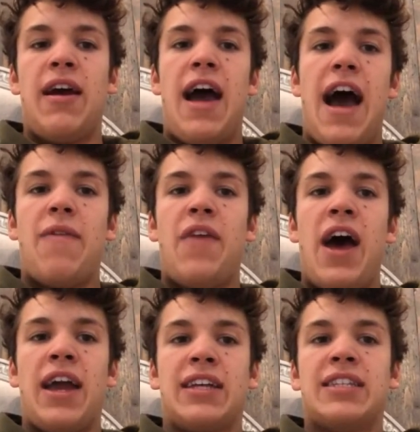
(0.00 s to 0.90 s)
had
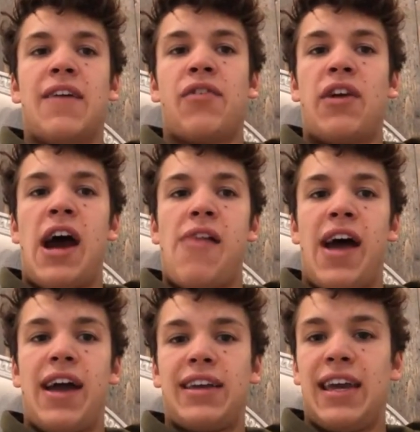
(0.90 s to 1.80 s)
that except for at
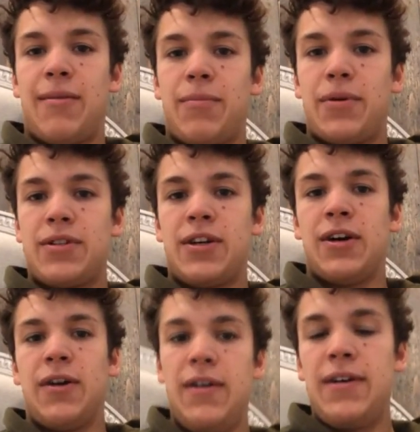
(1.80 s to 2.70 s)
that camp.
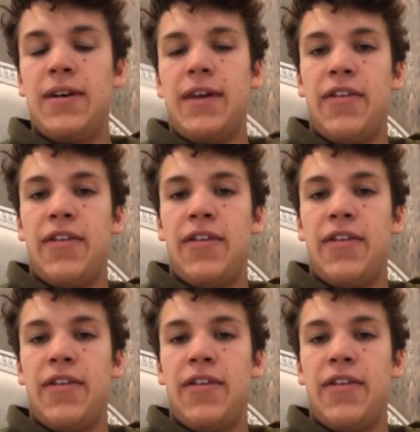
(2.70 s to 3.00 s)
So I